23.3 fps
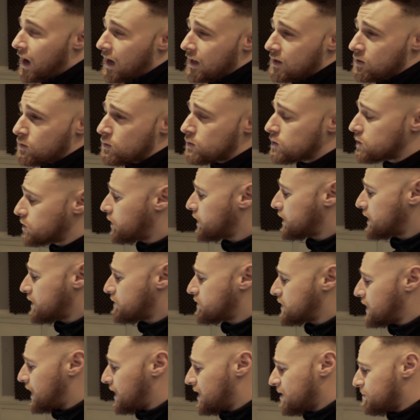and also it gives
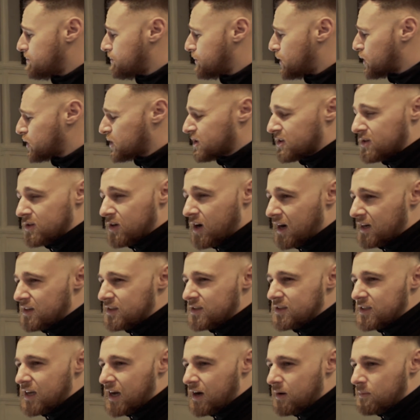that modern kind of
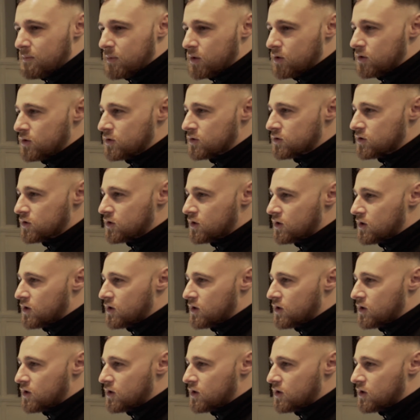sound because